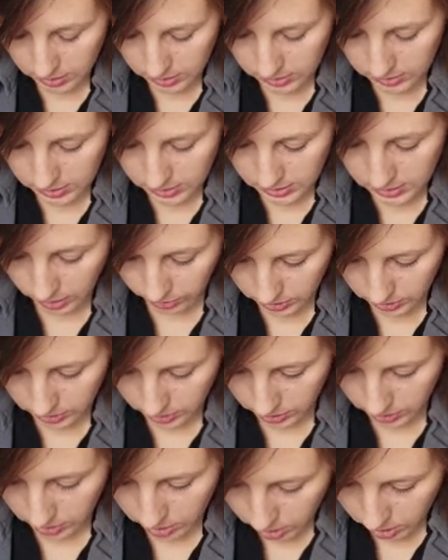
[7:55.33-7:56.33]
as in
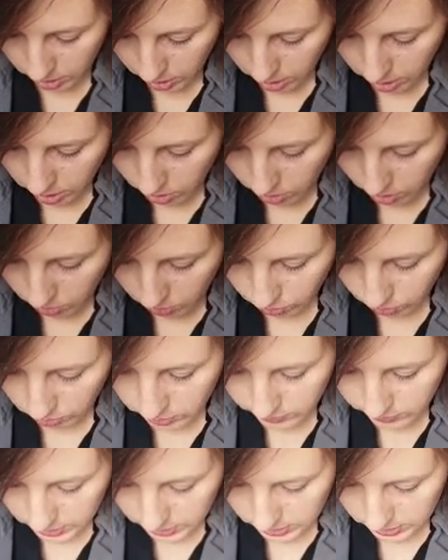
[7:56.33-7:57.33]
Delta,
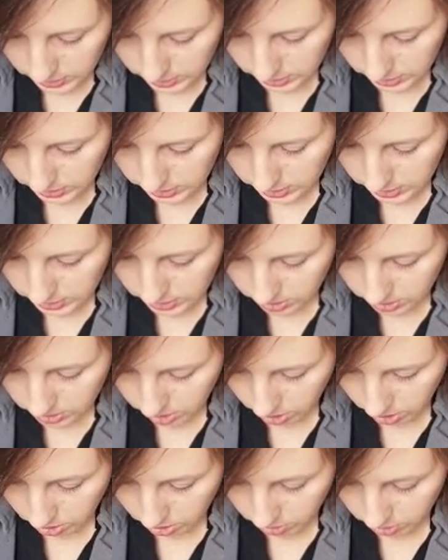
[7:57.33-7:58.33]
rivet is
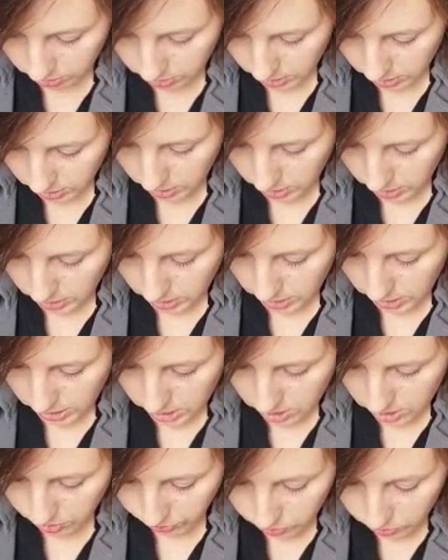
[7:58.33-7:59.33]
installed,
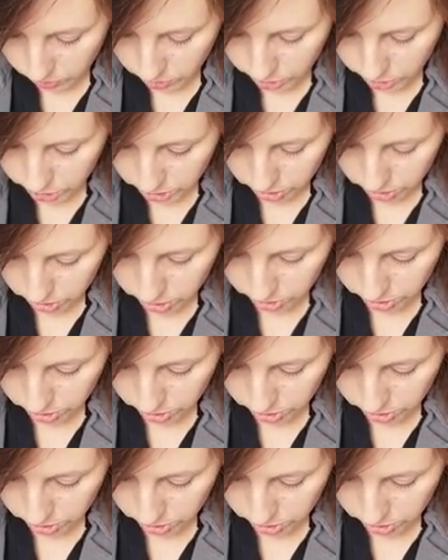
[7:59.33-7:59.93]
its full shear